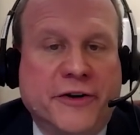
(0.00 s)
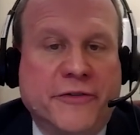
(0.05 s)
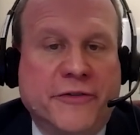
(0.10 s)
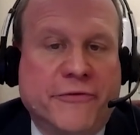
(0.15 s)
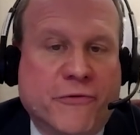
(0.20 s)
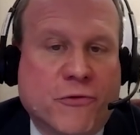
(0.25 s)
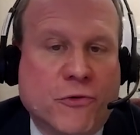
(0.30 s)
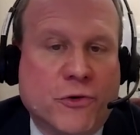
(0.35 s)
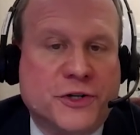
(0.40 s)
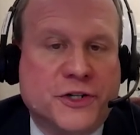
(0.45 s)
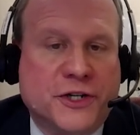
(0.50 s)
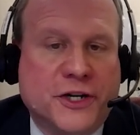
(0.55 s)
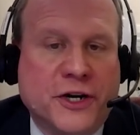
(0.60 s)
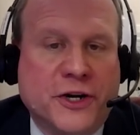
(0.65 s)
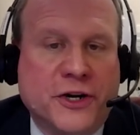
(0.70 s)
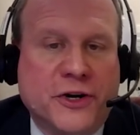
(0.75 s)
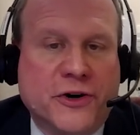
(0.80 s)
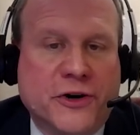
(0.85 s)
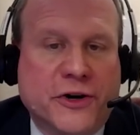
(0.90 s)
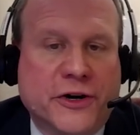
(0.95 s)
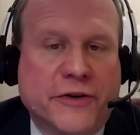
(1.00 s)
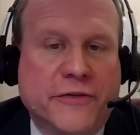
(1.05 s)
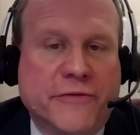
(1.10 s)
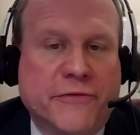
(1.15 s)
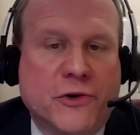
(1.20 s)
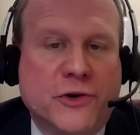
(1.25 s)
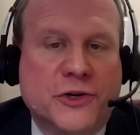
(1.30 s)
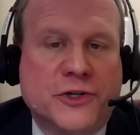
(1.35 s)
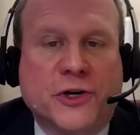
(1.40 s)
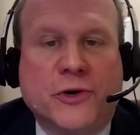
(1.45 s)
and 14-year
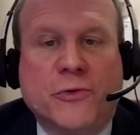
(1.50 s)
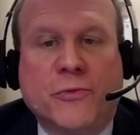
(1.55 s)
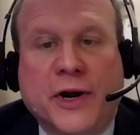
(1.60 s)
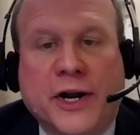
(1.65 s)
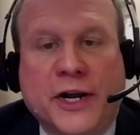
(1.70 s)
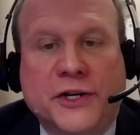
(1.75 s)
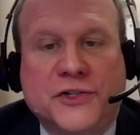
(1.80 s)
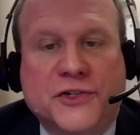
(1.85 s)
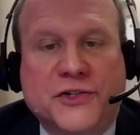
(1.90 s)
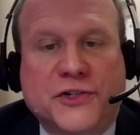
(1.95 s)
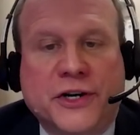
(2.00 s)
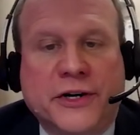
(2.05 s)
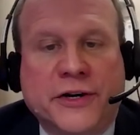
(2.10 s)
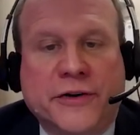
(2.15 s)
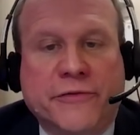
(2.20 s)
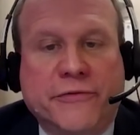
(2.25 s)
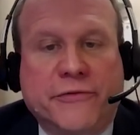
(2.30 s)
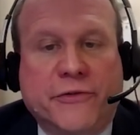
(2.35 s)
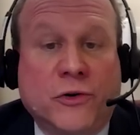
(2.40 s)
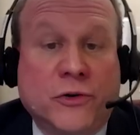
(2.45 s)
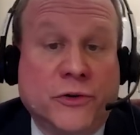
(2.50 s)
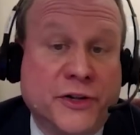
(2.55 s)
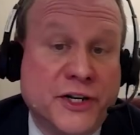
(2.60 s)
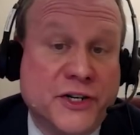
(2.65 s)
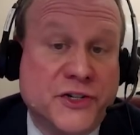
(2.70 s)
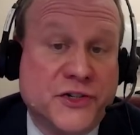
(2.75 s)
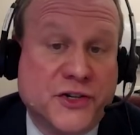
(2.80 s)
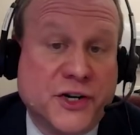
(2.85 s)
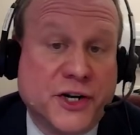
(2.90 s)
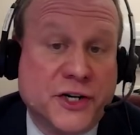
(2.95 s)
conversion rates of only
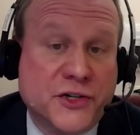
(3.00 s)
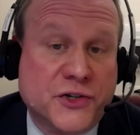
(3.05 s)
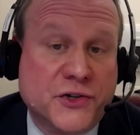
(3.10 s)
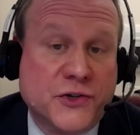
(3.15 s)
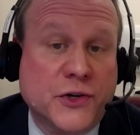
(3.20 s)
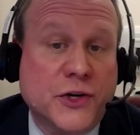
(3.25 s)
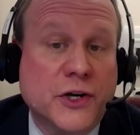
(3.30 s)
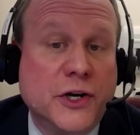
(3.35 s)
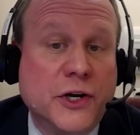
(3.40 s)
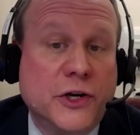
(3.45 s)
6,